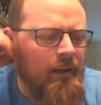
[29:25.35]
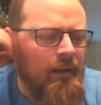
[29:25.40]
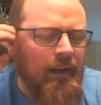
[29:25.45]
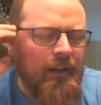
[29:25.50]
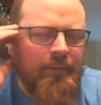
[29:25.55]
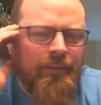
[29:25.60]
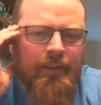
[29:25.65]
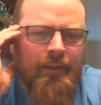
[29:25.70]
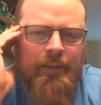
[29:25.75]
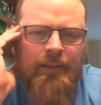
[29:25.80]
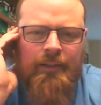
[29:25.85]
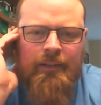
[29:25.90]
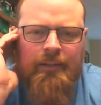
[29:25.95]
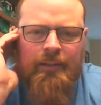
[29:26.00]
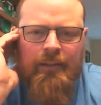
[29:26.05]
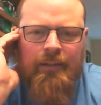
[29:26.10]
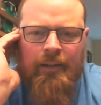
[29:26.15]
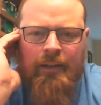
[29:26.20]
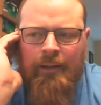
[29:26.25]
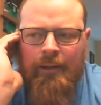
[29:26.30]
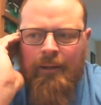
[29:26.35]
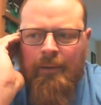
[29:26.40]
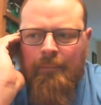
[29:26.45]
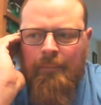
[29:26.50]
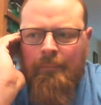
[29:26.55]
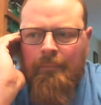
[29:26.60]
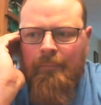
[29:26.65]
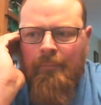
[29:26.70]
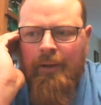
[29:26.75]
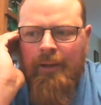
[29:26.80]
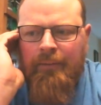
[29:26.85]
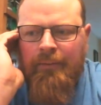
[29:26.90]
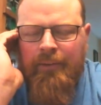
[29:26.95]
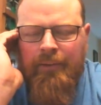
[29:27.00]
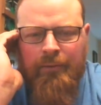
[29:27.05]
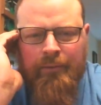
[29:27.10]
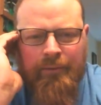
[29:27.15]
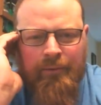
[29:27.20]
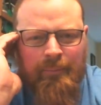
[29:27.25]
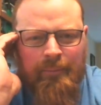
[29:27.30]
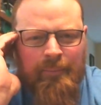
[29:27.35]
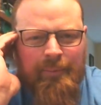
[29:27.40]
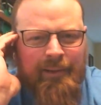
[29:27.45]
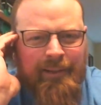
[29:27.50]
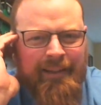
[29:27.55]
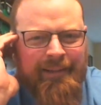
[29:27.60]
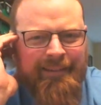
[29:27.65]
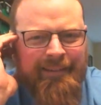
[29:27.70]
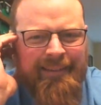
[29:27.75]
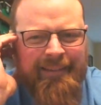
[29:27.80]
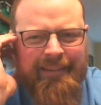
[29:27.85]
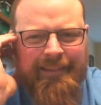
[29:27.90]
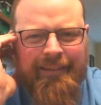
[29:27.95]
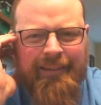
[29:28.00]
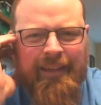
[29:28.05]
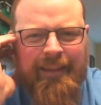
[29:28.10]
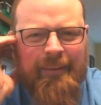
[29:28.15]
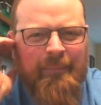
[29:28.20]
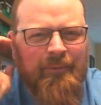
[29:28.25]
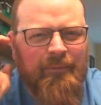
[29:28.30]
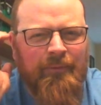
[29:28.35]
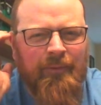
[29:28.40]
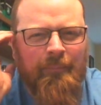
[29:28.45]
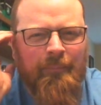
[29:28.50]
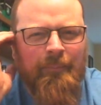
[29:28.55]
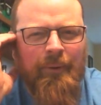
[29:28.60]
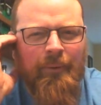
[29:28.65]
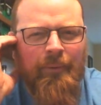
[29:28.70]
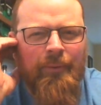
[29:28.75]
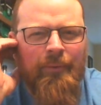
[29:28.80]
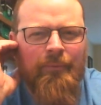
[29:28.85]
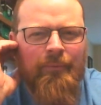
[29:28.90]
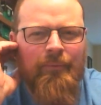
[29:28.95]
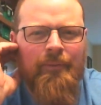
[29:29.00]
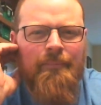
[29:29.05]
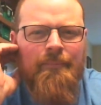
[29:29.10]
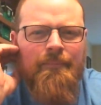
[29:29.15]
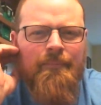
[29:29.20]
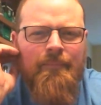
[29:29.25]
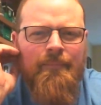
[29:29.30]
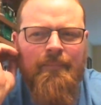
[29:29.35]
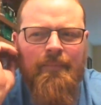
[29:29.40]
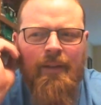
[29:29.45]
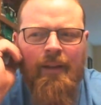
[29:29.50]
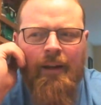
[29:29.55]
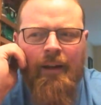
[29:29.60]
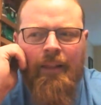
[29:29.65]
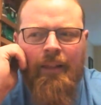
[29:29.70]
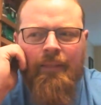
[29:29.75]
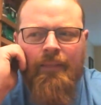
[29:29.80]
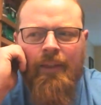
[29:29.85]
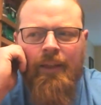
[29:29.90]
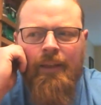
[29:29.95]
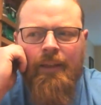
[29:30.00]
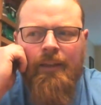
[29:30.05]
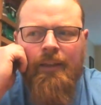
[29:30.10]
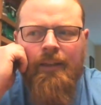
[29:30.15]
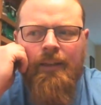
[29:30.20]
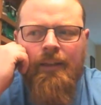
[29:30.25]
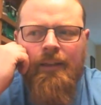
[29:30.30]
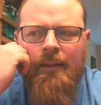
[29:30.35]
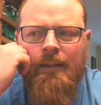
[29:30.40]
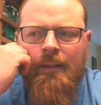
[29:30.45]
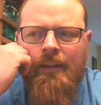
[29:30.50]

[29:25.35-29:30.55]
I think there's a place at the table for both of them, and I think